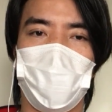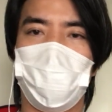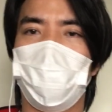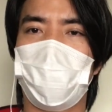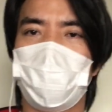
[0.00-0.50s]

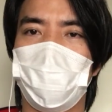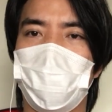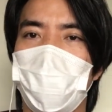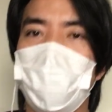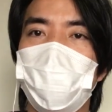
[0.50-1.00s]
to it i can
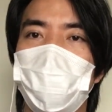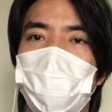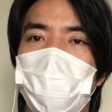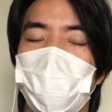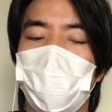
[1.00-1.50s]

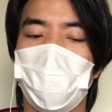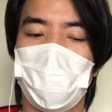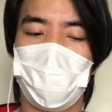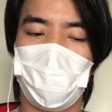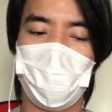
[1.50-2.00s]
undo
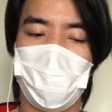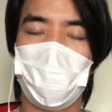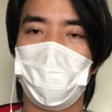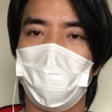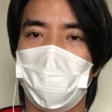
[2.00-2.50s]
the the
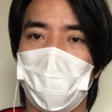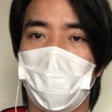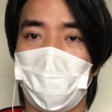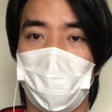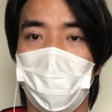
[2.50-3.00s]
video and
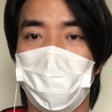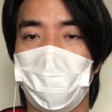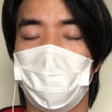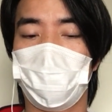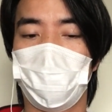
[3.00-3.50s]
it
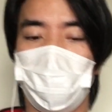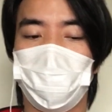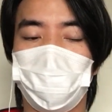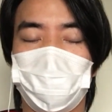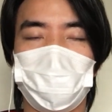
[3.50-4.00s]
freezes and
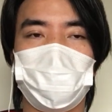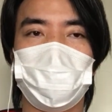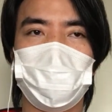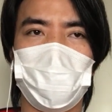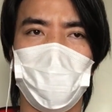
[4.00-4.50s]

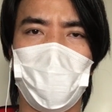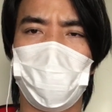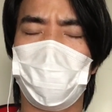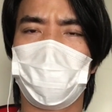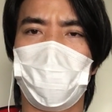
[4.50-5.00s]

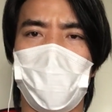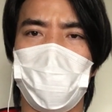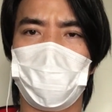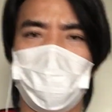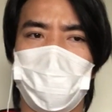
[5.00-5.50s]
i just
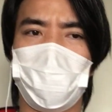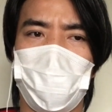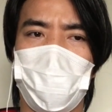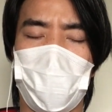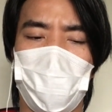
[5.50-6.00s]
lost six
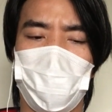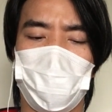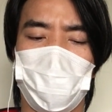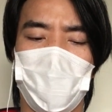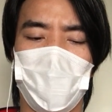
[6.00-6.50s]
seven
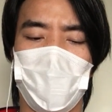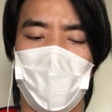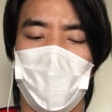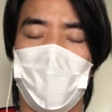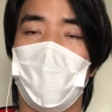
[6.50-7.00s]
hours
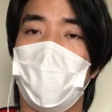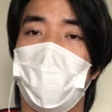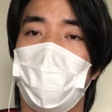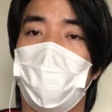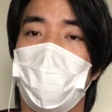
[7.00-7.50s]

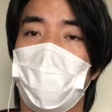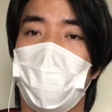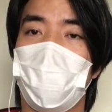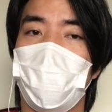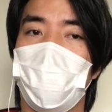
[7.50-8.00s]
of
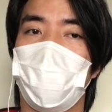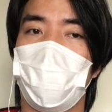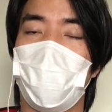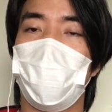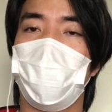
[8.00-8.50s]
recording
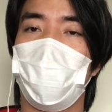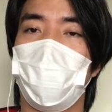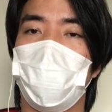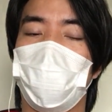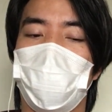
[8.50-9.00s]
and
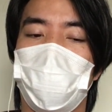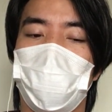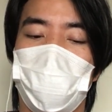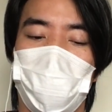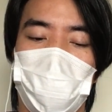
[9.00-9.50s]
editing
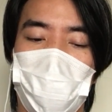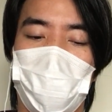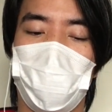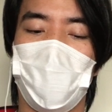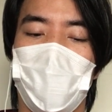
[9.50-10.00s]

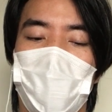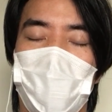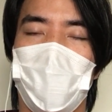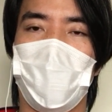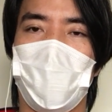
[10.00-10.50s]
so
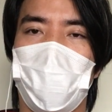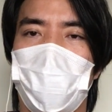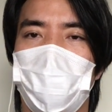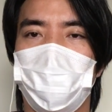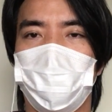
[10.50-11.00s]

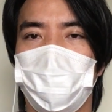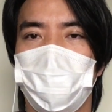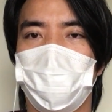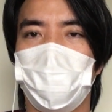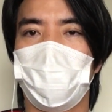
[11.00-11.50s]
um,
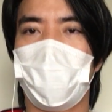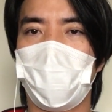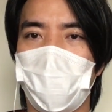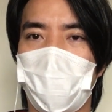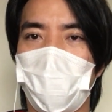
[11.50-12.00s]

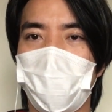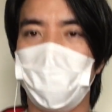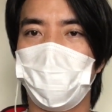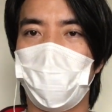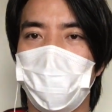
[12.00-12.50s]
I, I,
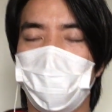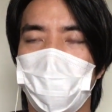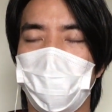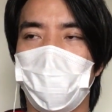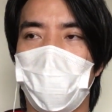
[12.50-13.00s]
wasted
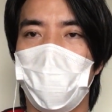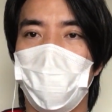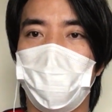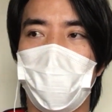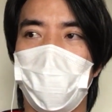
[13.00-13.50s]
basically the
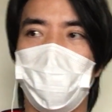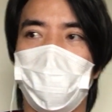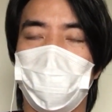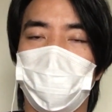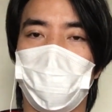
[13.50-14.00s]
whole day
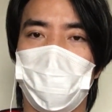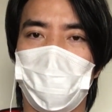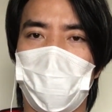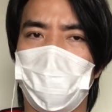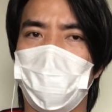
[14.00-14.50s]
on
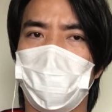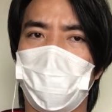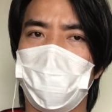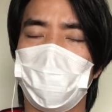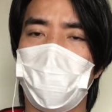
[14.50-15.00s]
that
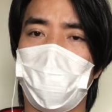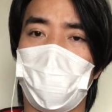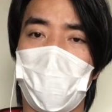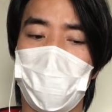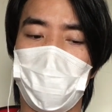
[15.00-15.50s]
thursday
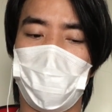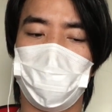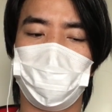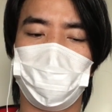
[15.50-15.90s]
friday